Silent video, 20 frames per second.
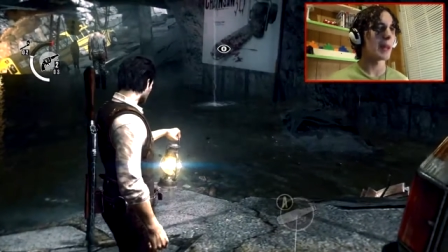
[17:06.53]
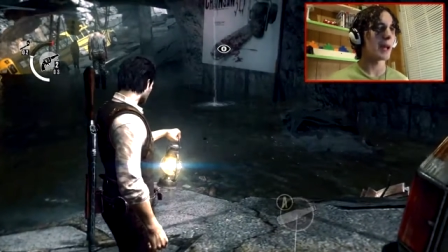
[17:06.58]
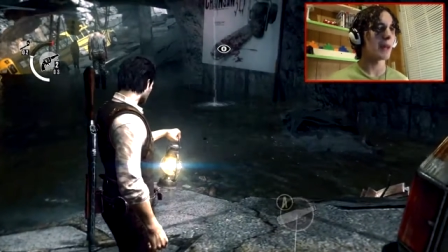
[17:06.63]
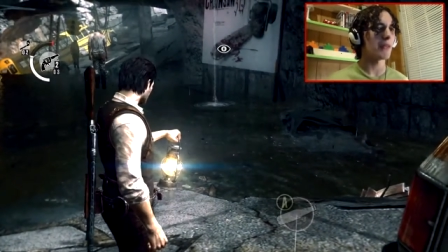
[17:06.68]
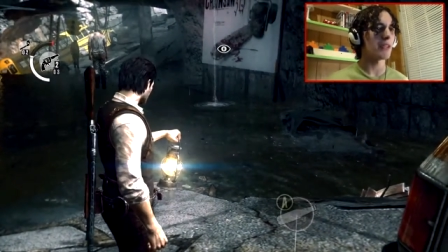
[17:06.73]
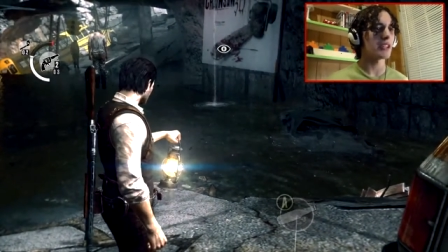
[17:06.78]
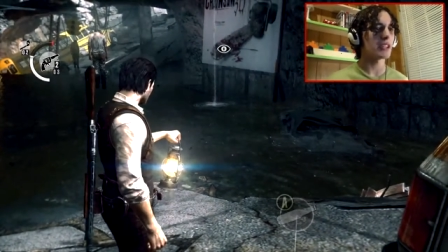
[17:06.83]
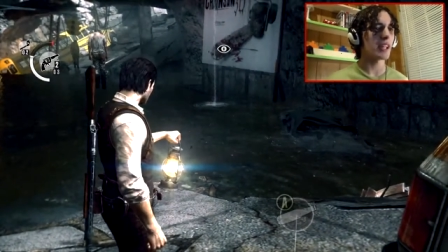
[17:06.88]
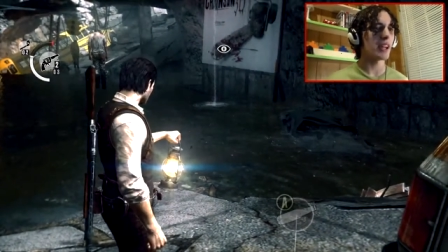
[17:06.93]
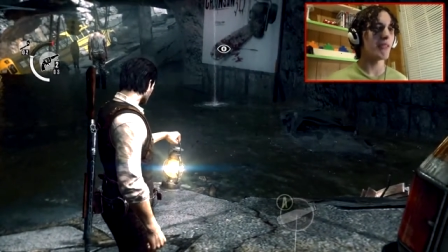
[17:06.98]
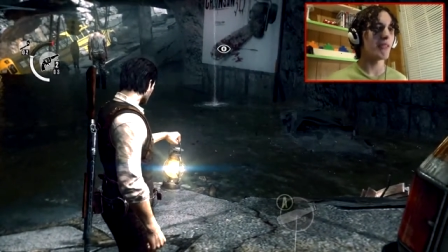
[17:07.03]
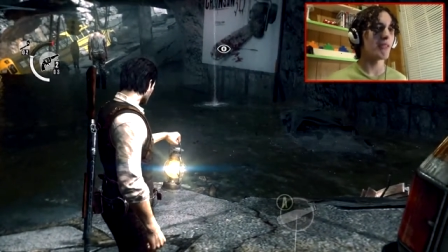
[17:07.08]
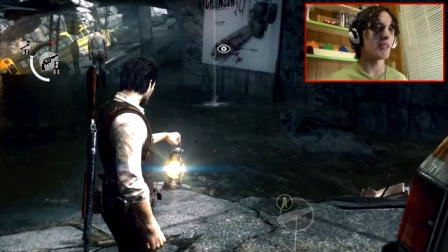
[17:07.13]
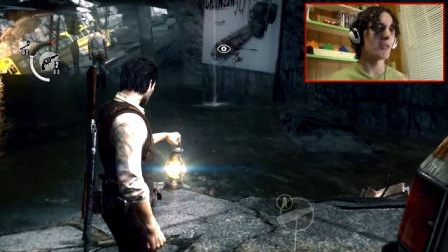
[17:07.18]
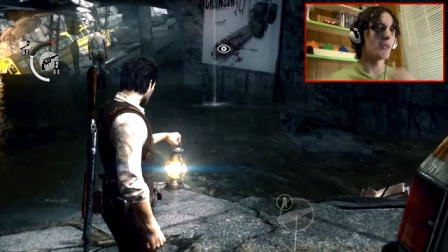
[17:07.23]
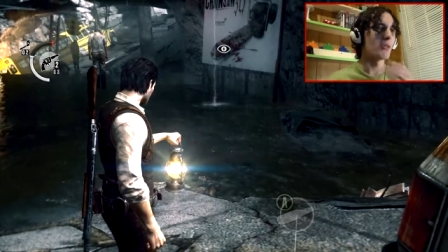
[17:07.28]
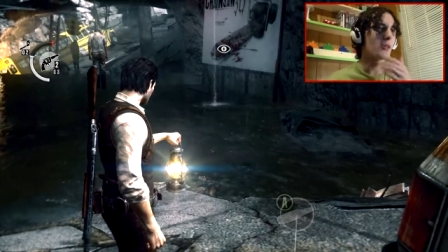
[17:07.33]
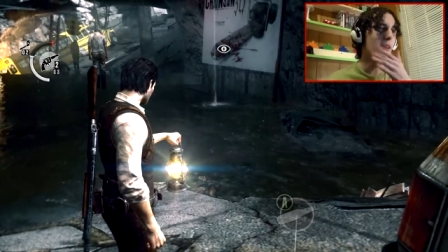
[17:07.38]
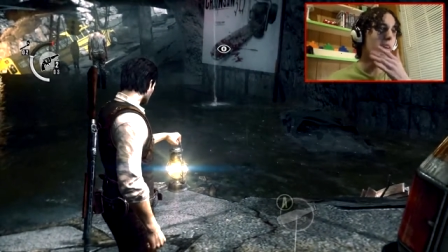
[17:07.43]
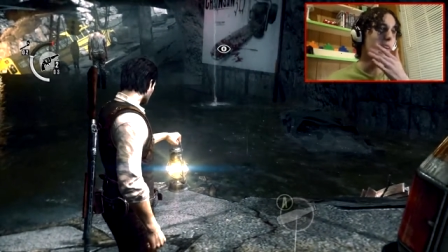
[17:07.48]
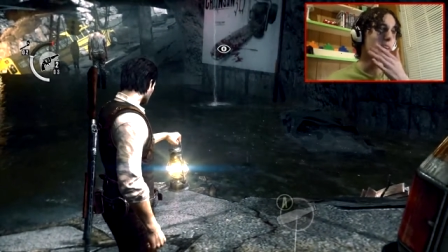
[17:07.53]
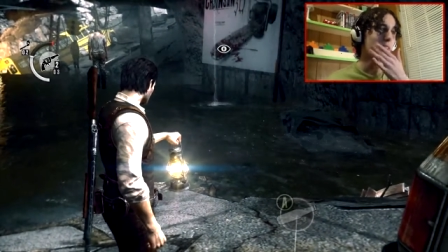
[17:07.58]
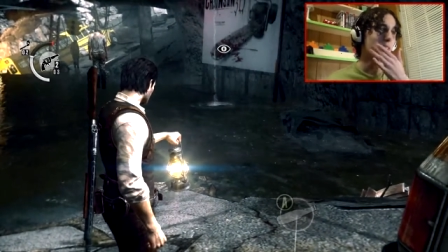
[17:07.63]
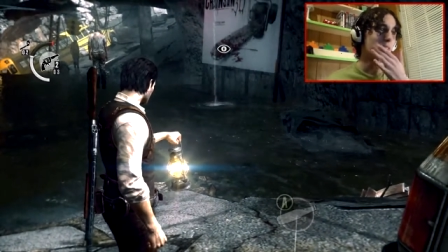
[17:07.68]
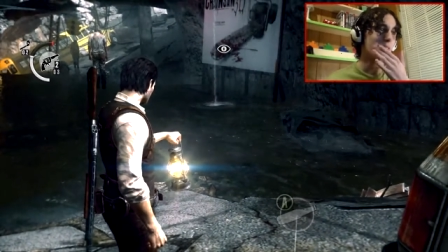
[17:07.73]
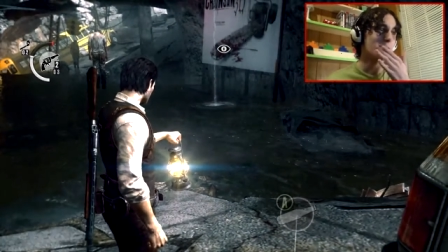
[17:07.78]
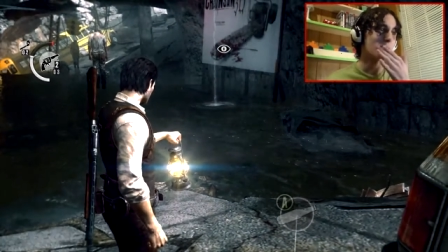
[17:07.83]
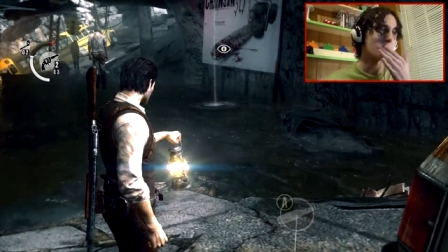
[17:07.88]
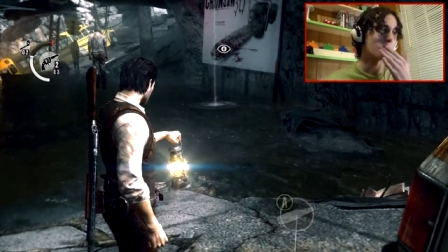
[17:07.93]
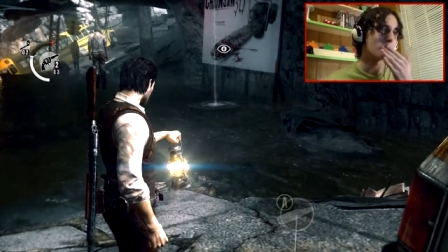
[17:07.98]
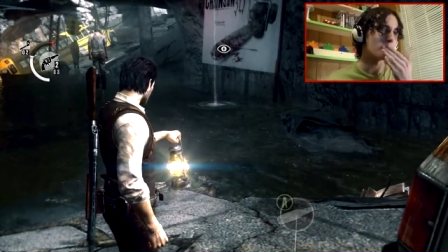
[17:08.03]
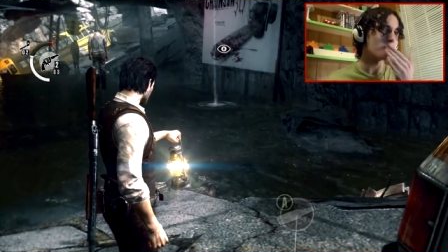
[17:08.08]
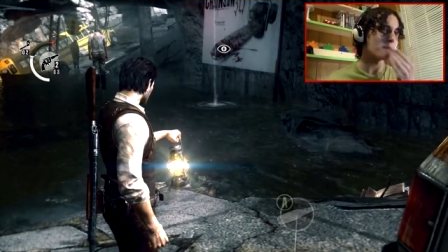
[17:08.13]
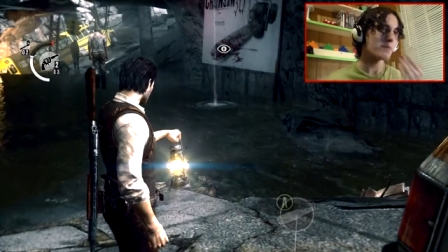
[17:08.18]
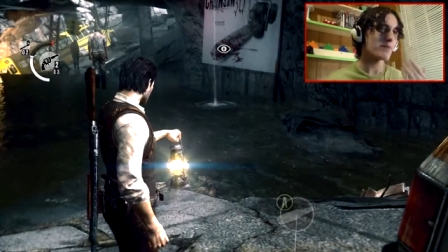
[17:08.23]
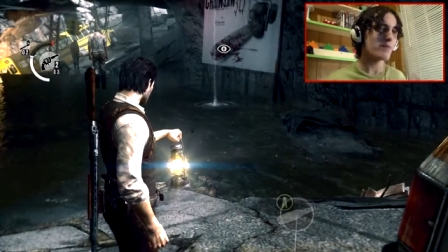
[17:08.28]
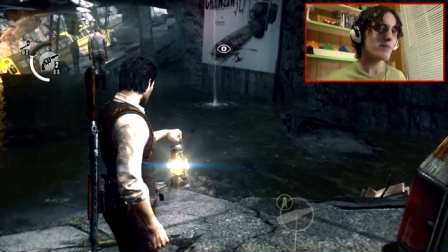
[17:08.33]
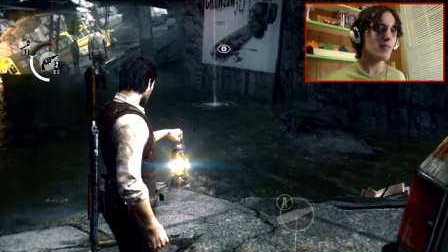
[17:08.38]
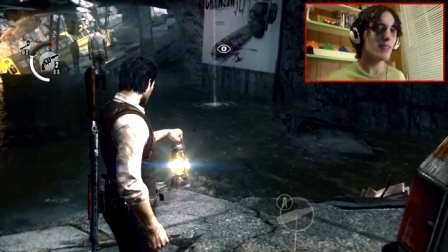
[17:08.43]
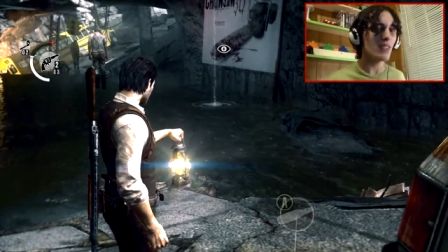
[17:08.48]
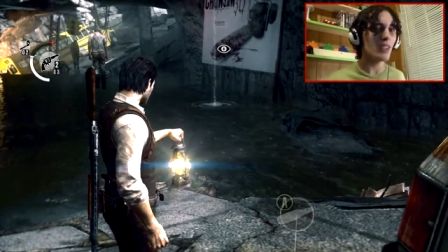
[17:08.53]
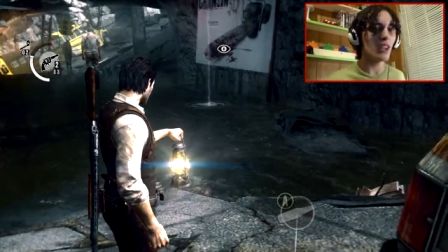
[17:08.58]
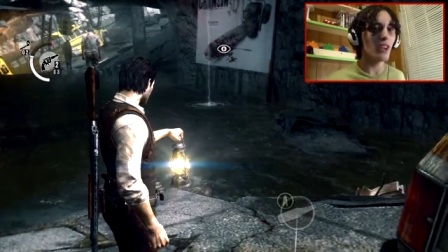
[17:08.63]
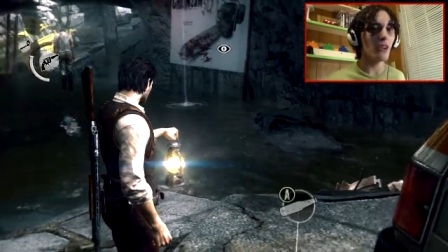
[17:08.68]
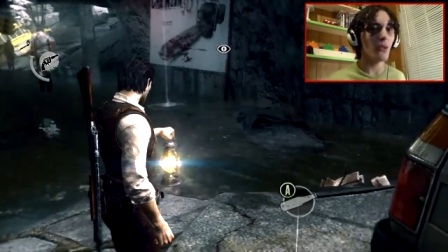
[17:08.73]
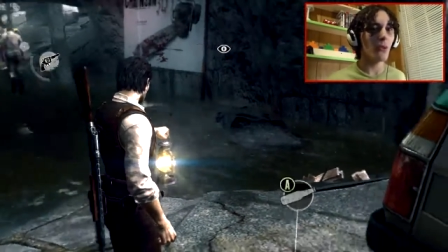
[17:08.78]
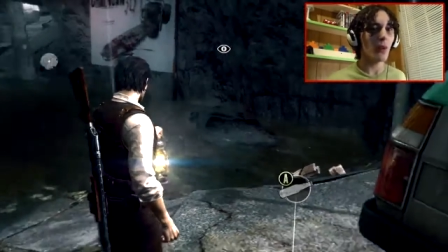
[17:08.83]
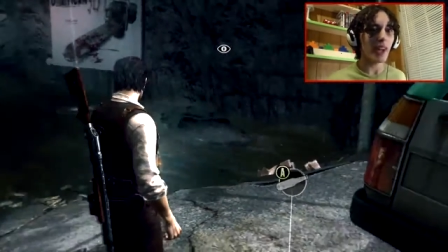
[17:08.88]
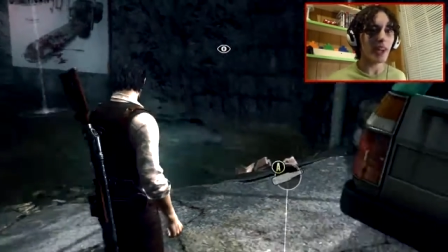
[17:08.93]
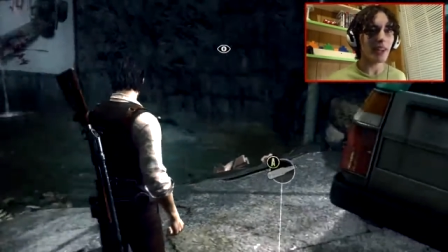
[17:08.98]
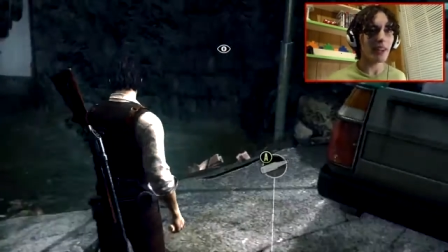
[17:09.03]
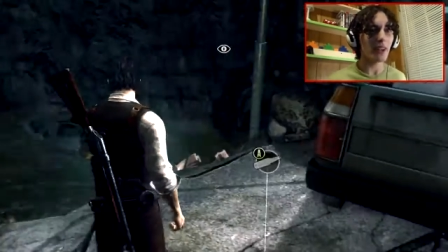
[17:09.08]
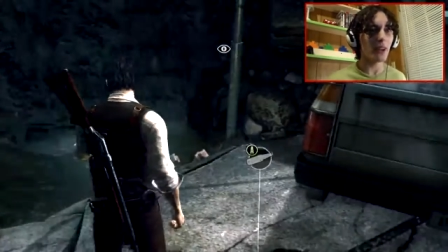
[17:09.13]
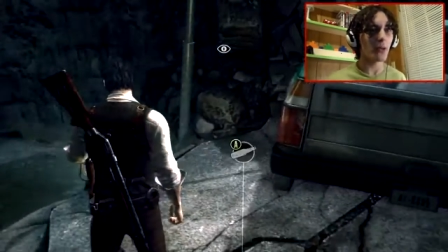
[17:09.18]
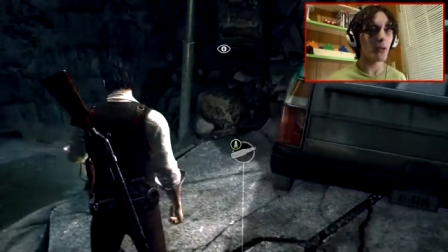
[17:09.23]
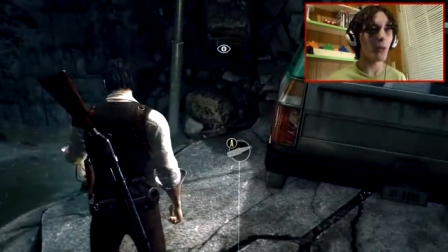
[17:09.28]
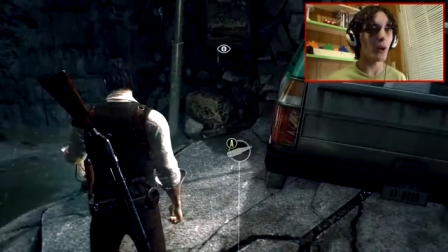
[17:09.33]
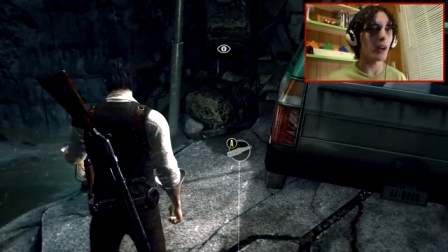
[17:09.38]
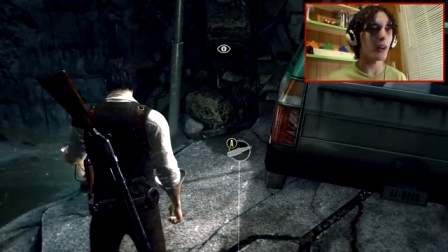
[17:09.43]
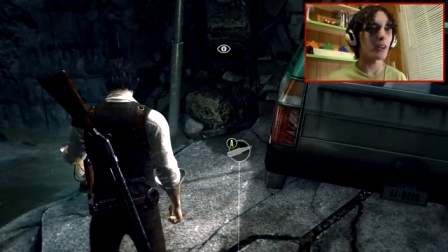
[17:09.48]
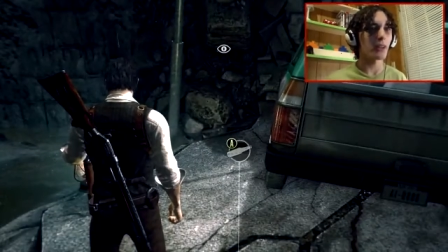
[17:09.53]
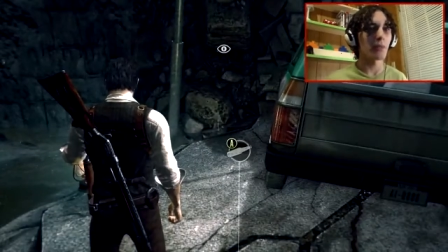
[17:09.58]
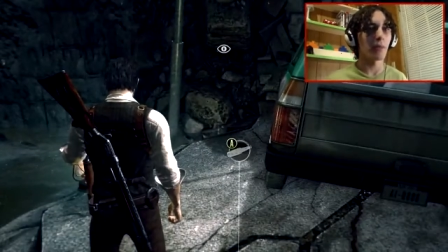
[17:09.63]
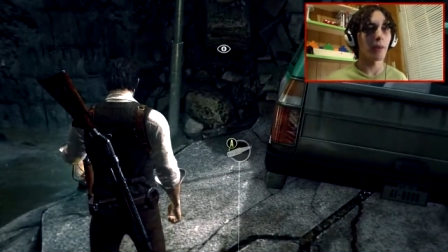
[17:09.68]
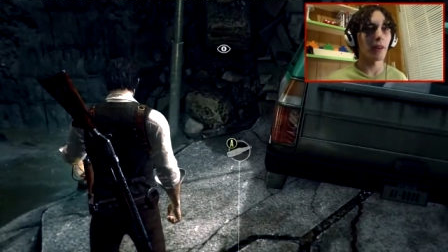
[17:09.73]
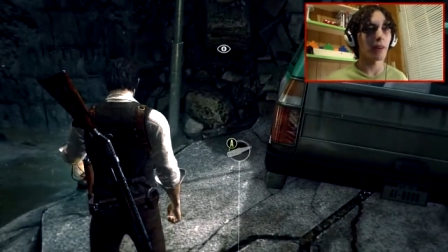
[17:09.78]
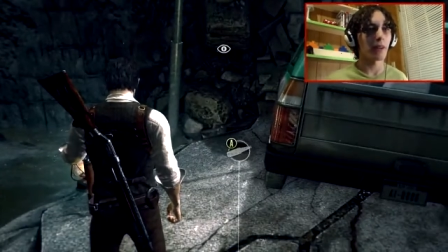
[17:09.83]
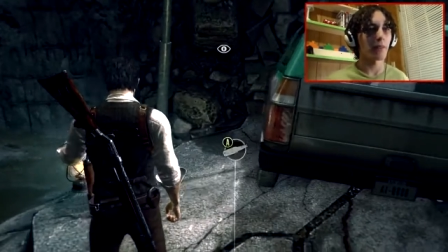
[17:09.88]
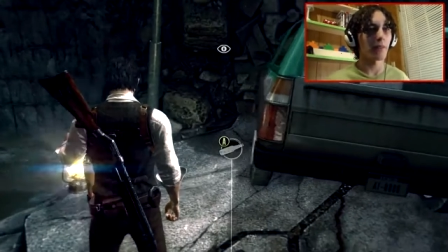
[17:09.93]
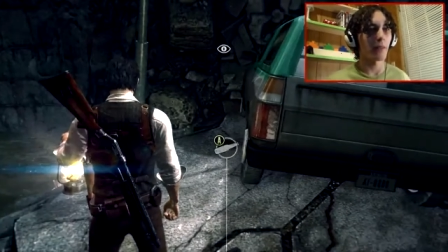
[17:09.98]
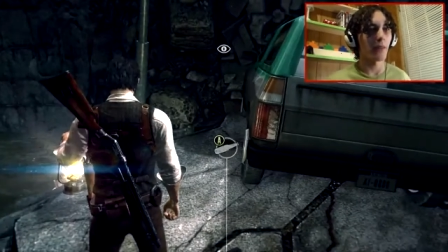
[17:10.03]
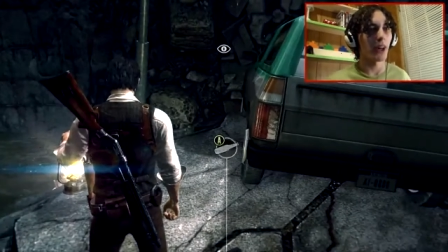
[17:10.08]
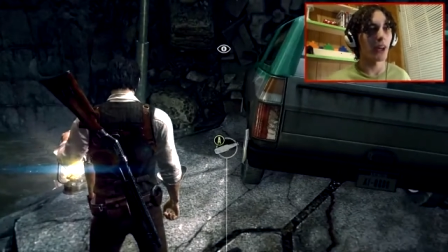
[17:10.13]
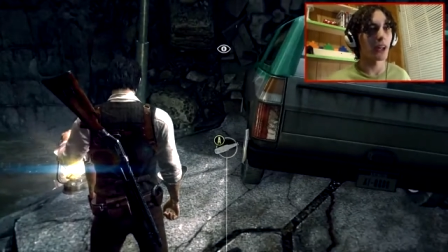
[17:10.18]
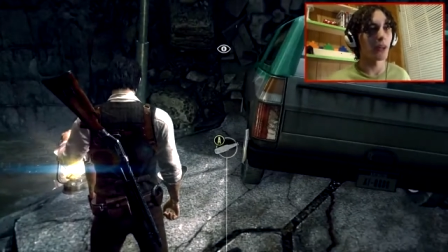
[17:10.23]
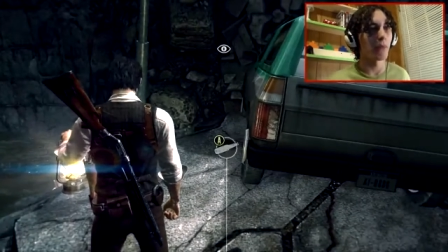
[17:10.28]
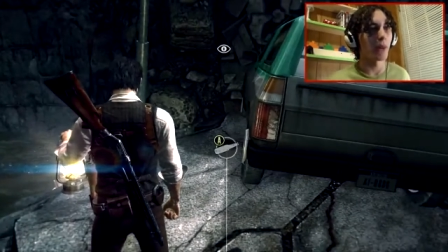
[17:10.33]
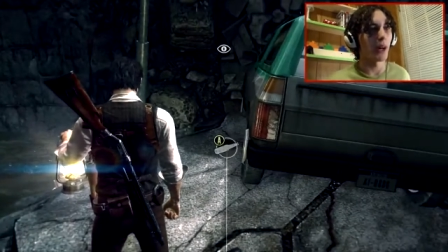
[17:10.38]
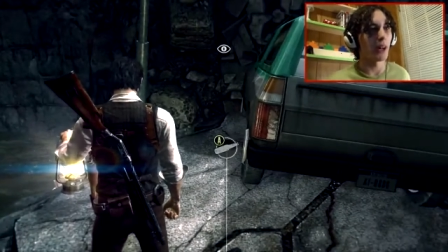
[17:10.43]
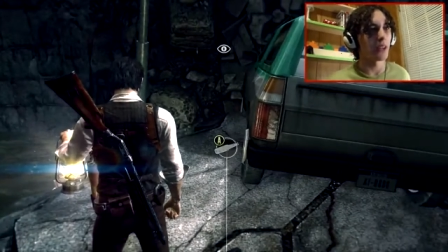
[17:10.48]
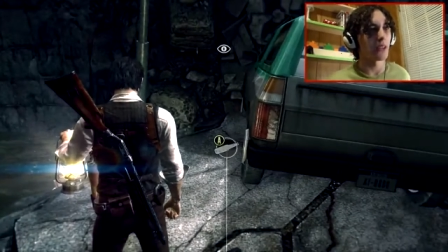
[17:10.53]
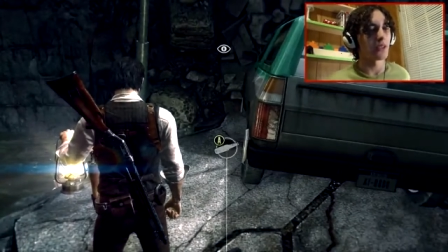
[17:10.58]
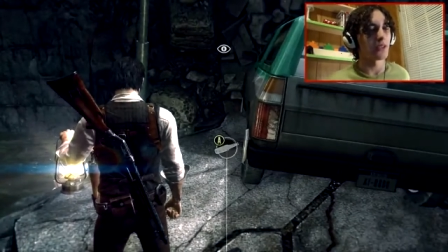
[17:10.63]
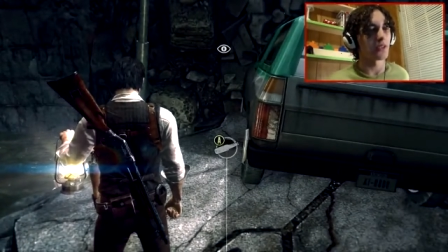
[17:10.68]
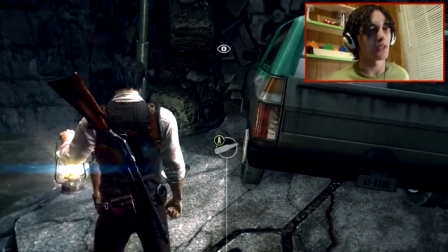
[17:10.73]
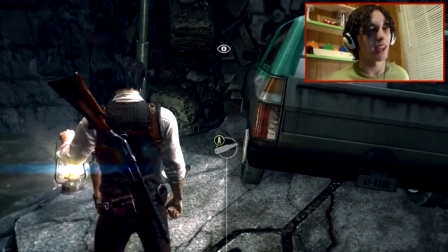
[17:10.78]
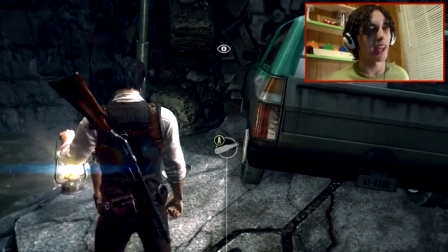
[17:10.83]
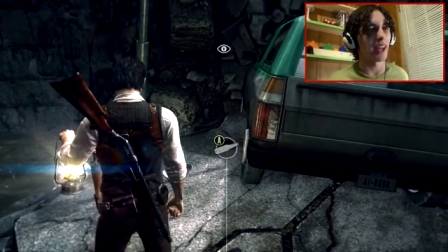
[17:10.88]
I wish that would have worked. Uh, why are there water bo water bottles?